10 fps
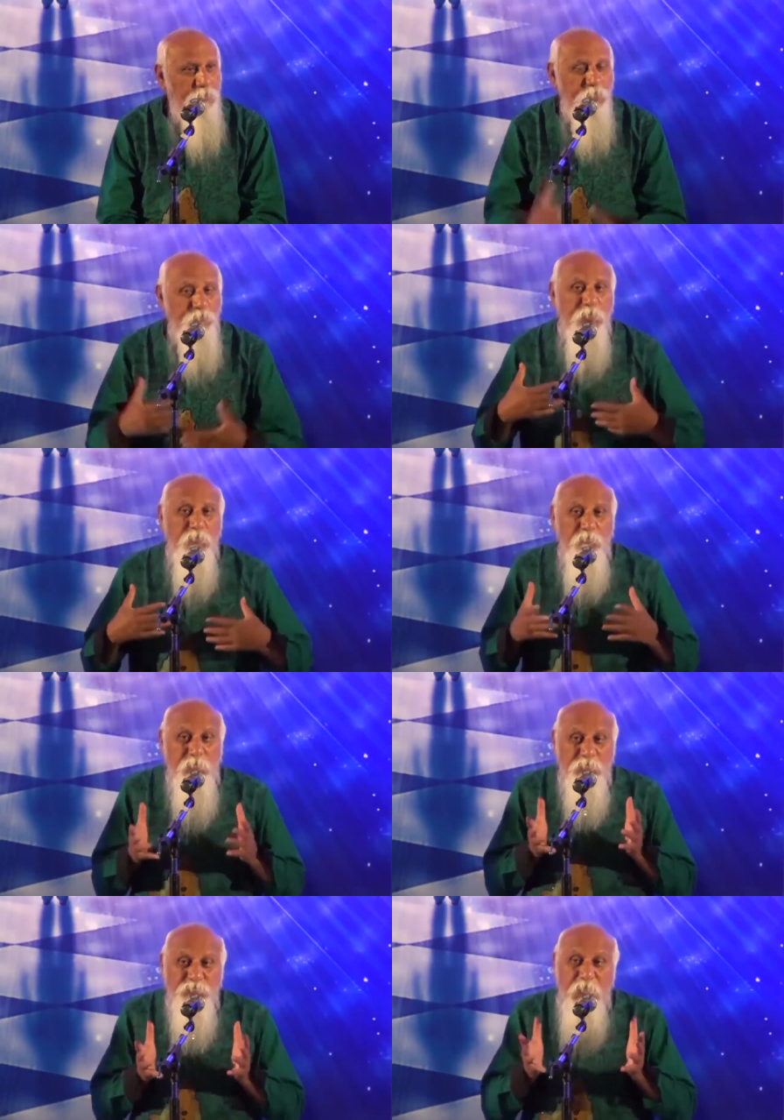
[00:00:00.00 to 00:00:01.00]
That's where
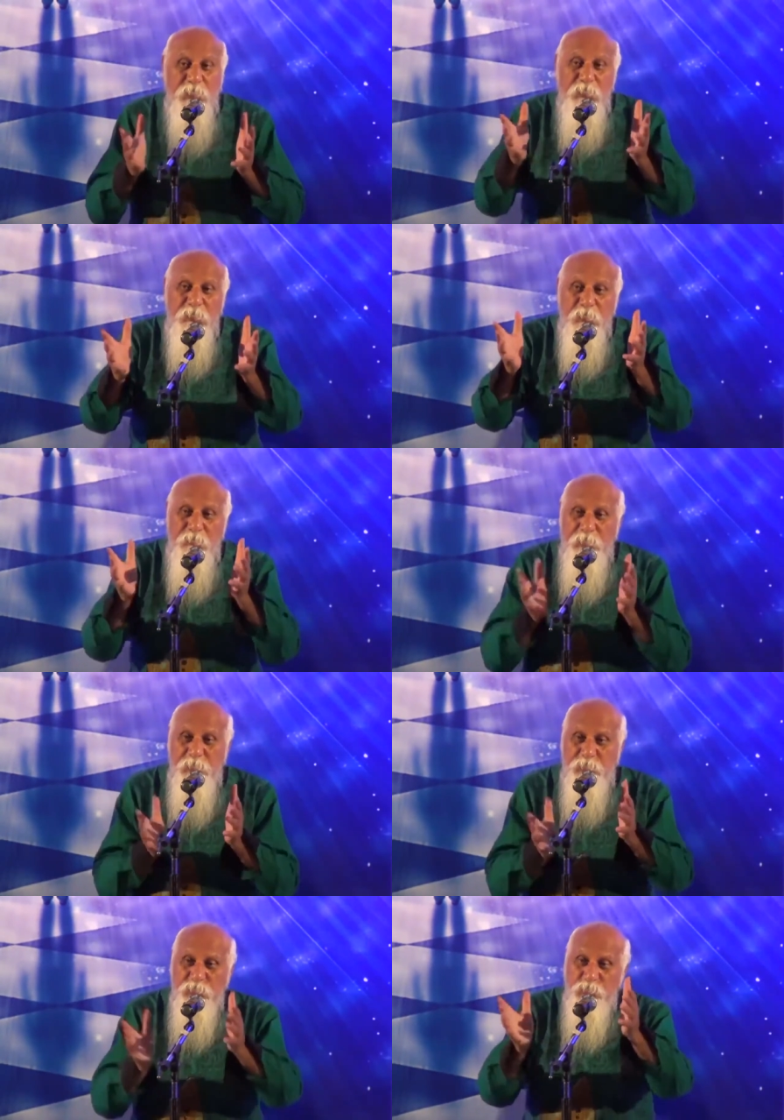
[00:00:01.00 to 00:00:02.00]
we are channeling our
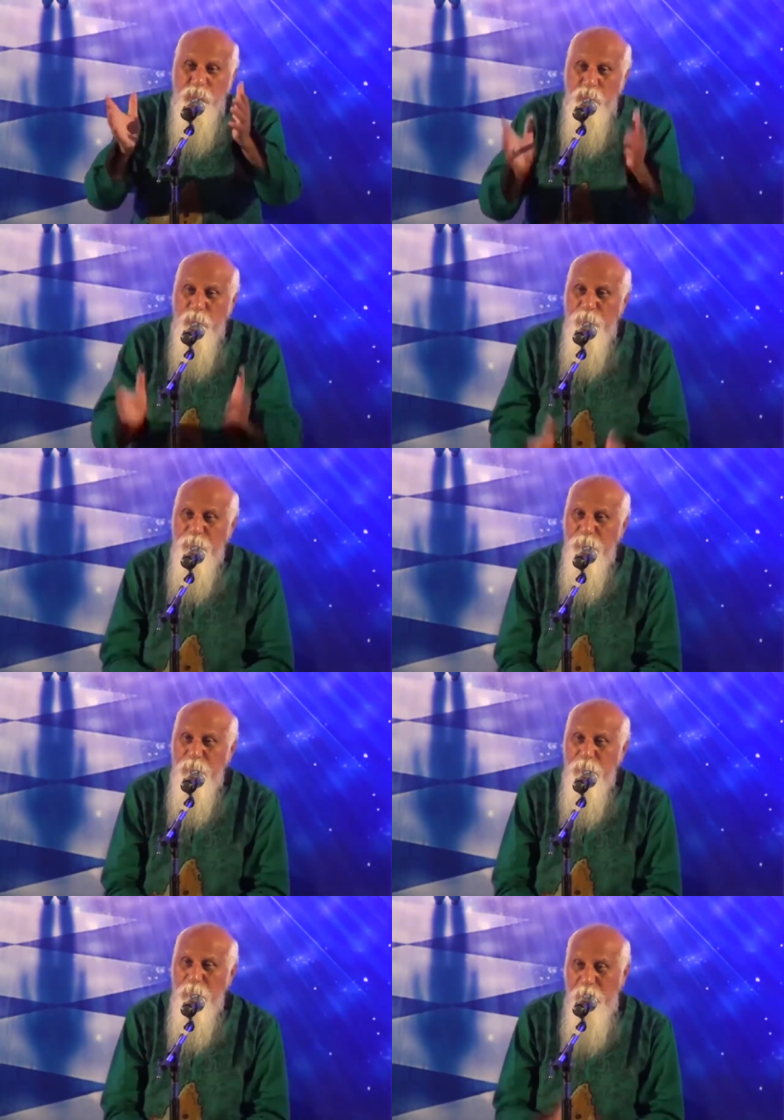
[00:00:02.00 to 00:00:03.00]
energies to,
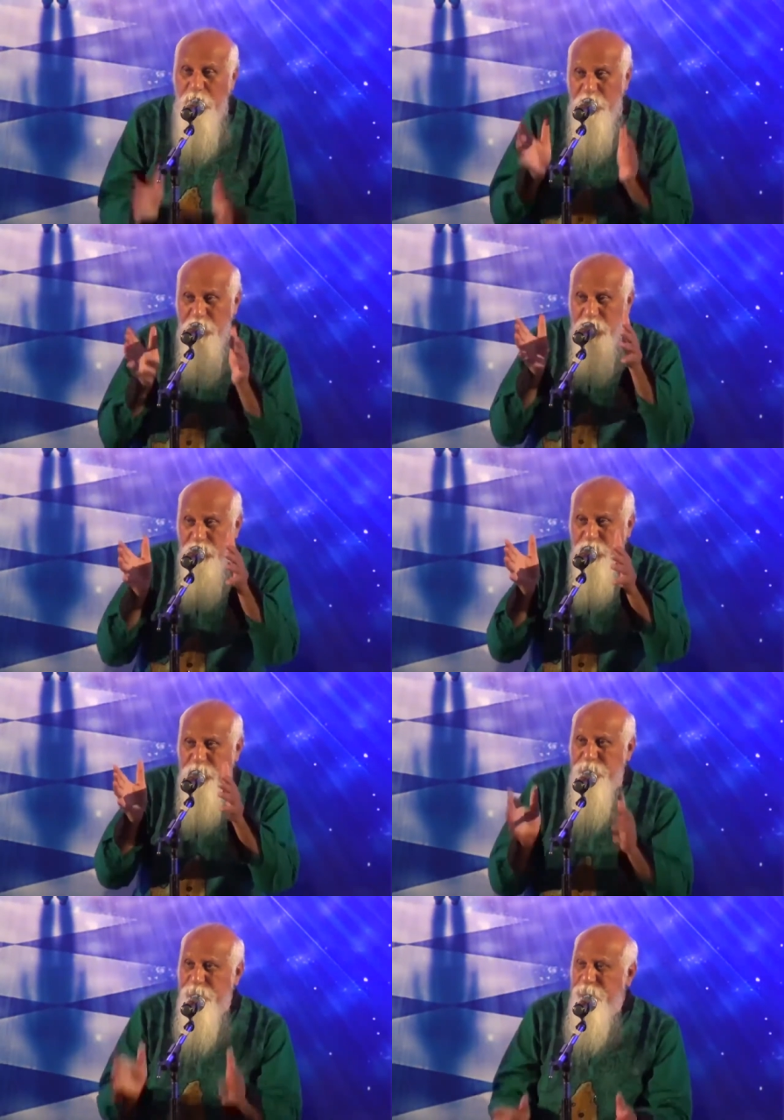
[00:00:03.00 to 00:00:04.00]
by our
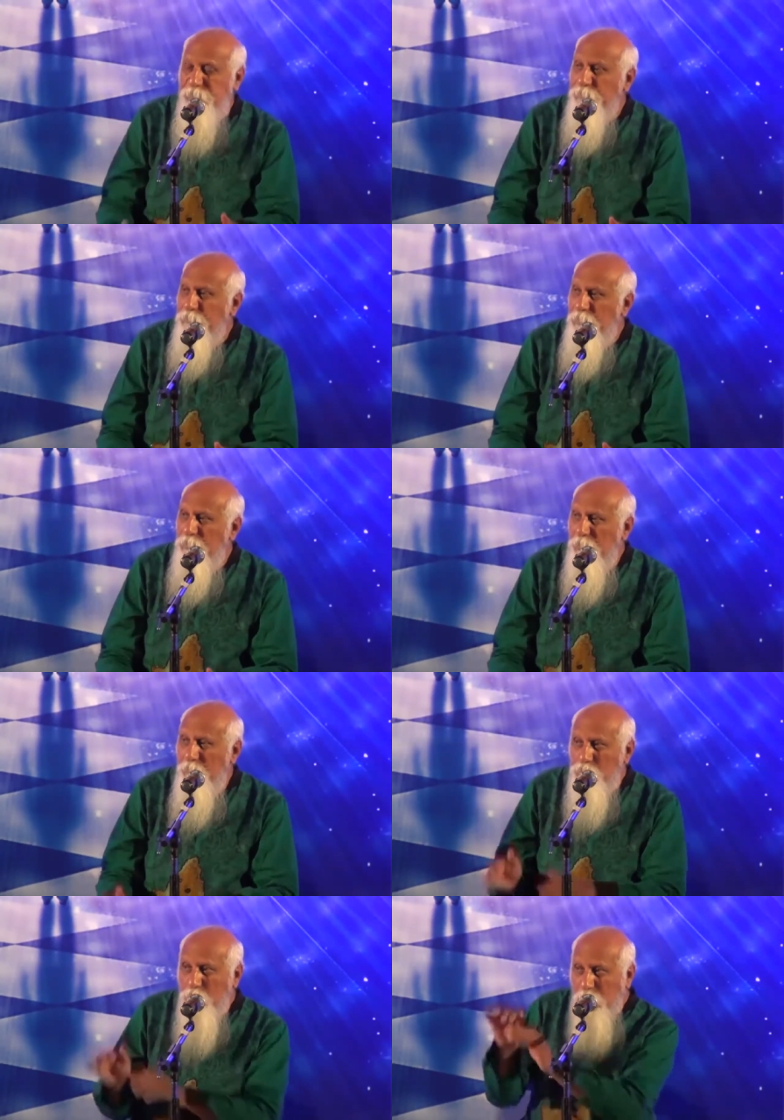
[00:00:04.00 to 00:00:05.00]
intent.
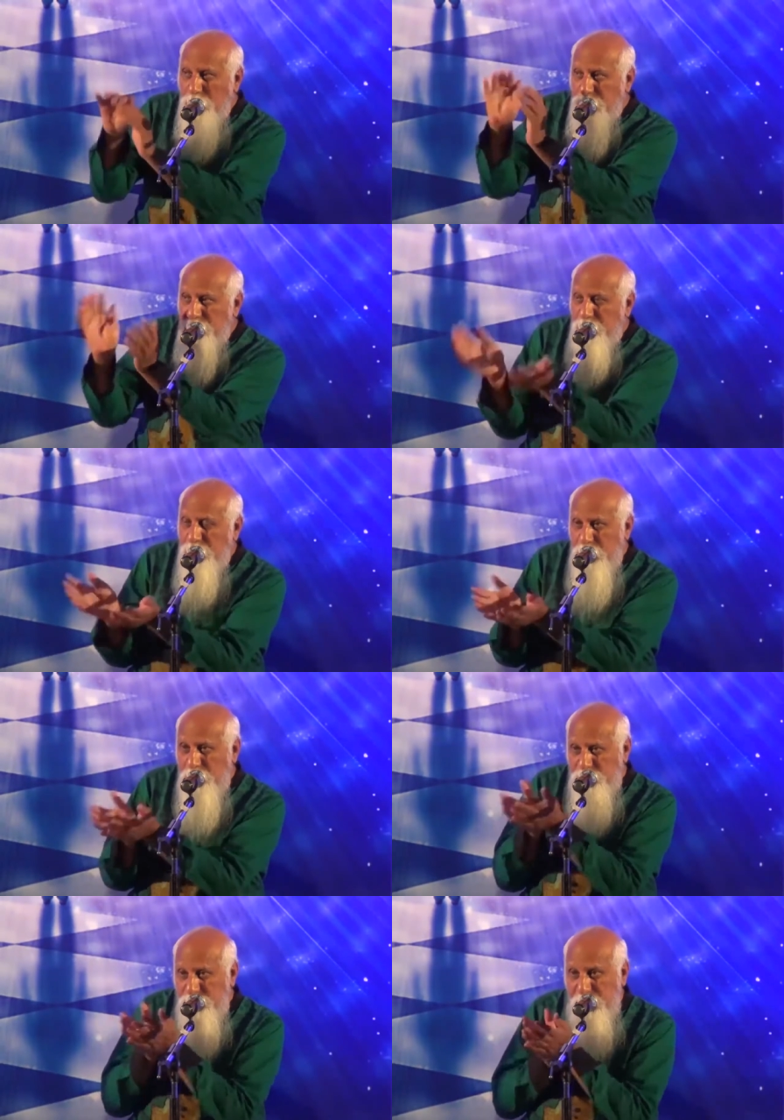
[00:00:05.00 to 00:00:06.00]
Our thoughts
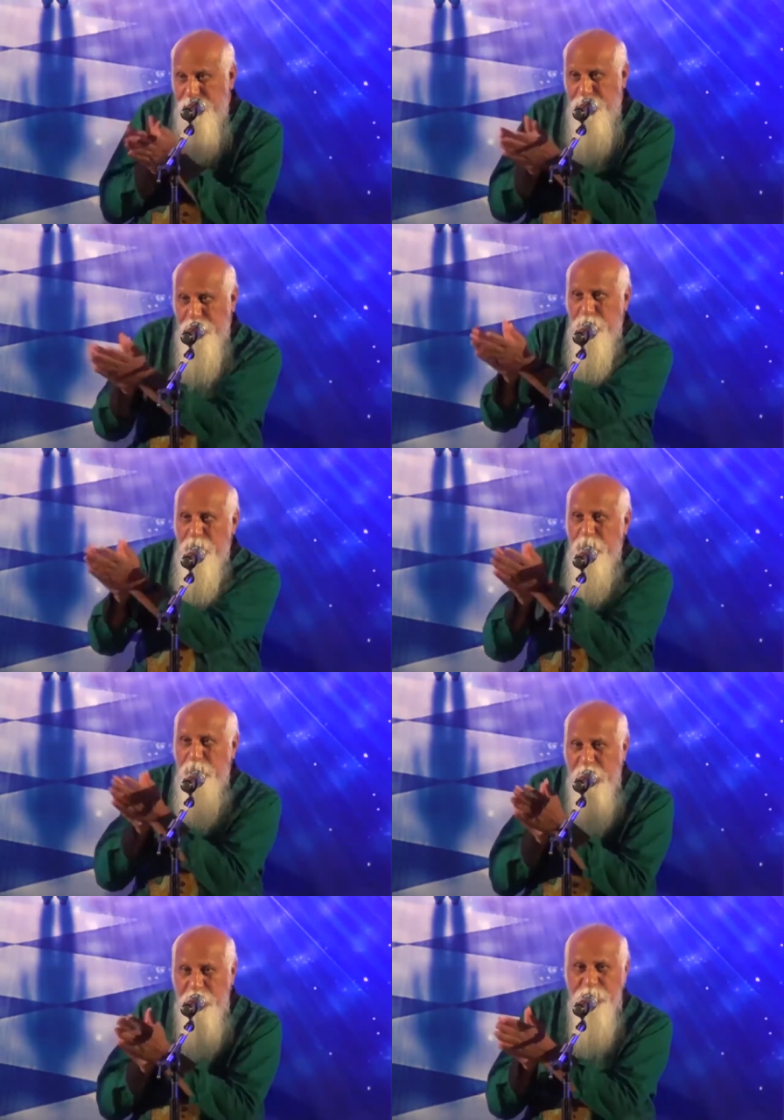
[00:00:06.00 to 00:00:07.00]
give shape
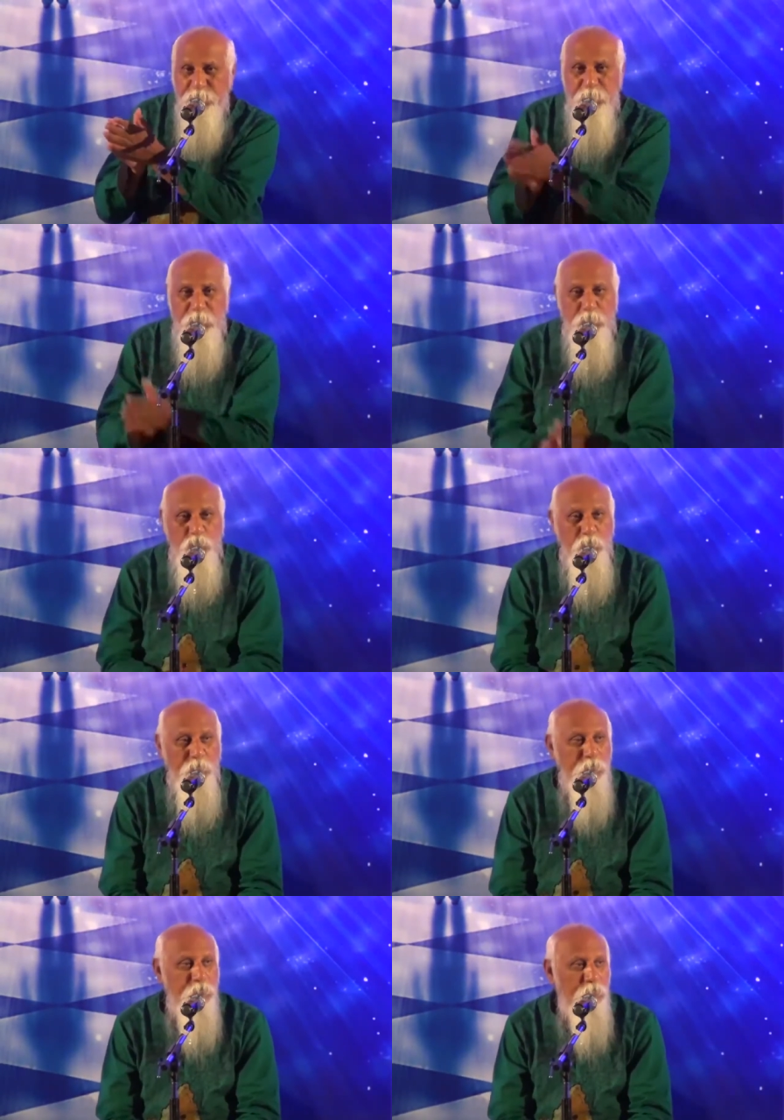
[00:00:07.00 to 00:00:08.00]
and direction to
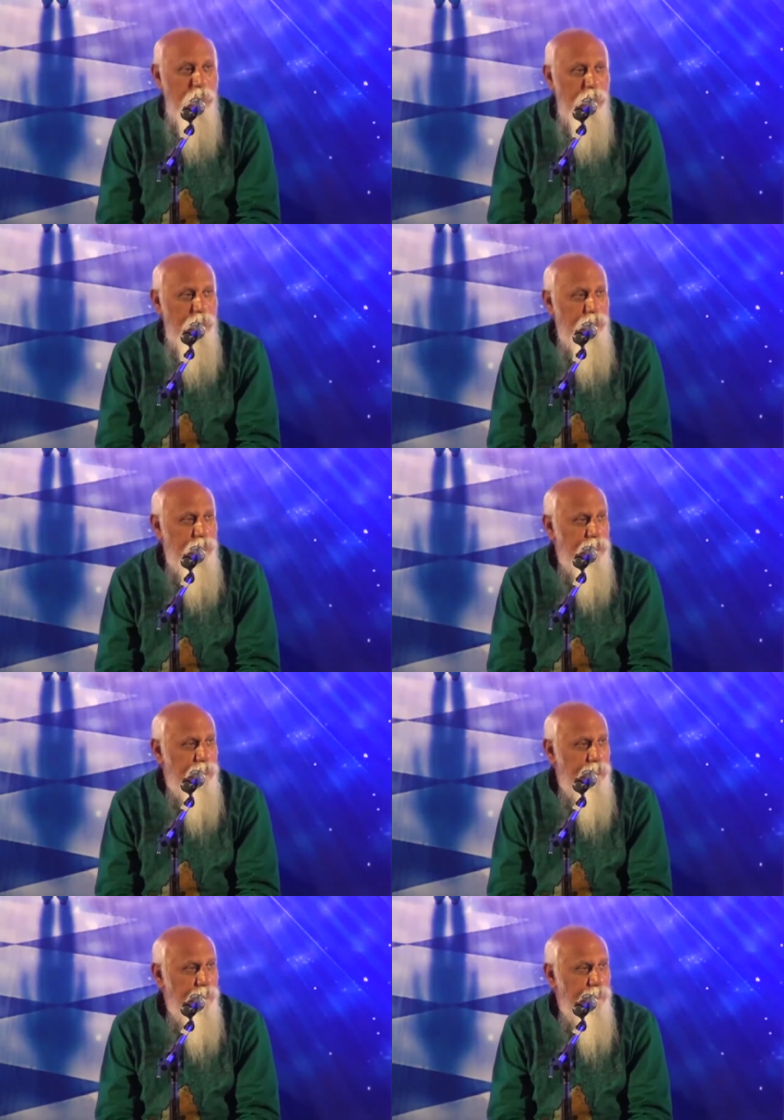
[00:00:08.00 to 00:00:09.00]
our
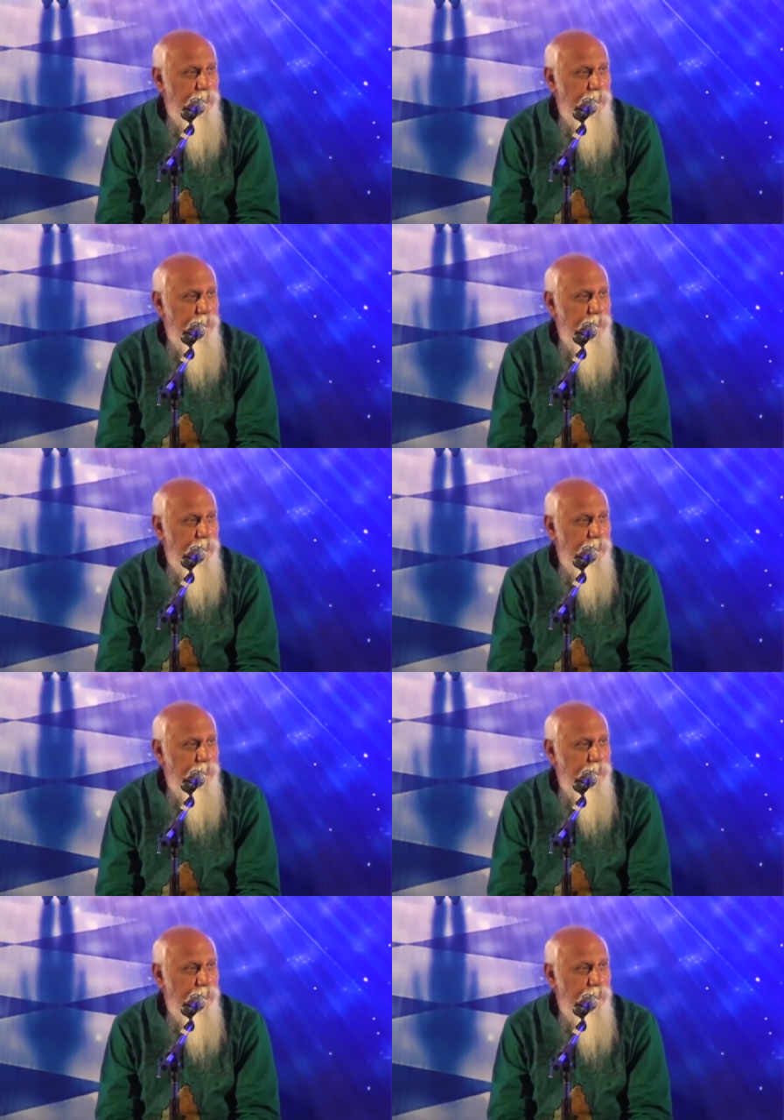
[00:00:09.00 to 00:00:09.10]
energies.